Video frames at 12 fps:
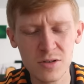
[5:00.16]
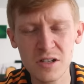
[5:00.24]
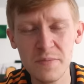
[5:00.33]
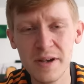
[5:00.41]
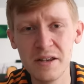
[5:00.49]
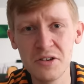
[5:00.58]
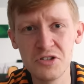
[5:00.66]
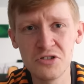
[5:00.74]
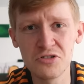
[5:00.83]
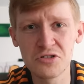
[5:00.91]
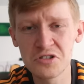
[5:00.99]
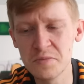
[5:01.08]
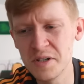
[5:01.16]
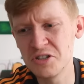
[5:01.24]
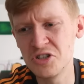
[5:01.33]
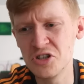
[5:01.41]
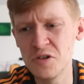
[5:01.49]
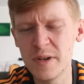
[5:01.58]
what's a bit of dust, a bit
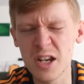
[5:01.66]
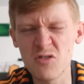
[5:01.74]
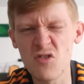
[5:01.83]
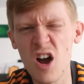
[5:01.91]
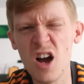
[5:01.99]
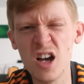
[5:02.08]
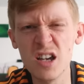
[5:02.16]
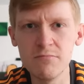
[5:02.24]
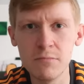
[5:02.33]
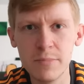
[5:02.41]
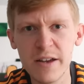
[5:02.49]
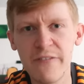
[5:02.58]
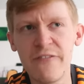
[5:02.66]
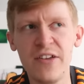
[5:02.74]
of dirt, a bit of grime, a bit of